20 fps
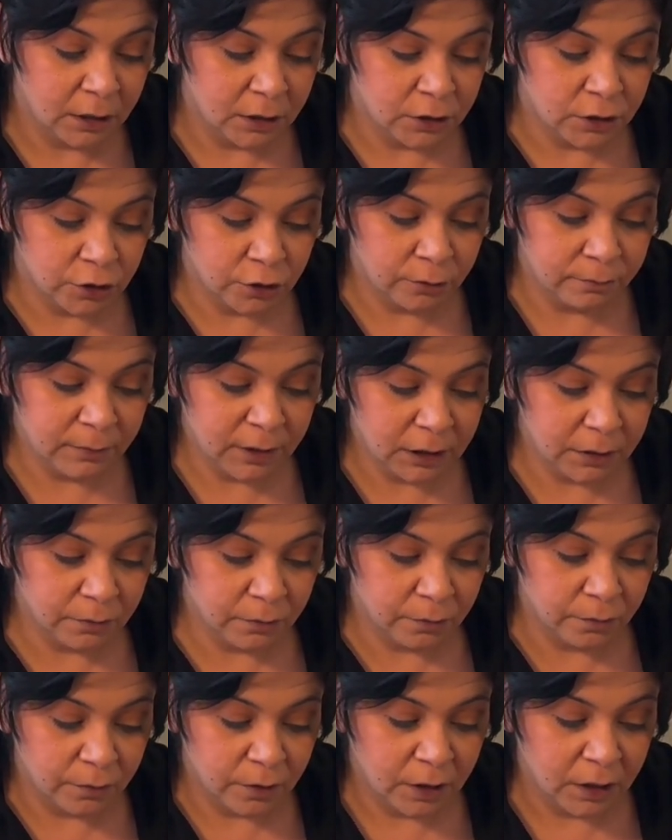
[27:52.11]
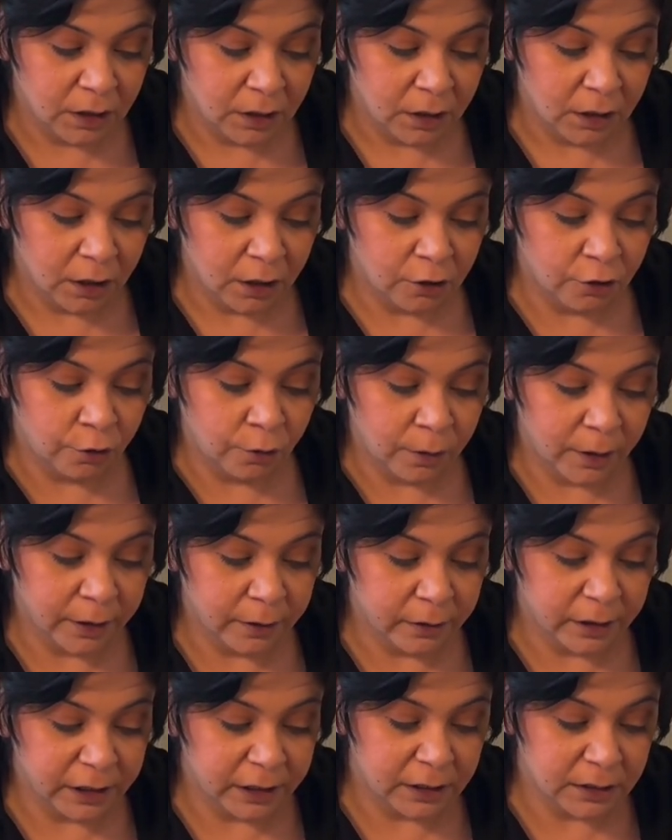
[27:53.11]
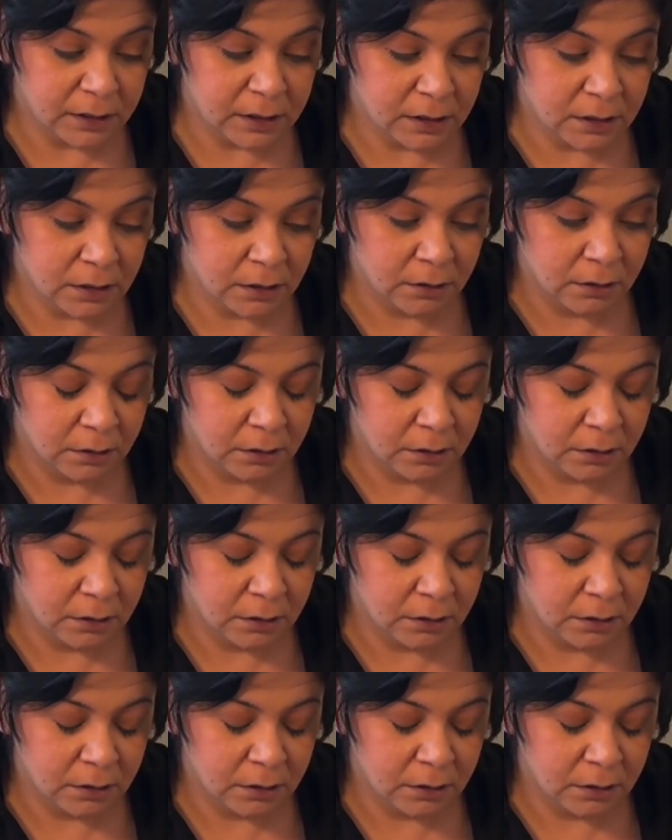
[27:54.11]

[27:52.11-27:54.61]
Show me Aquarius.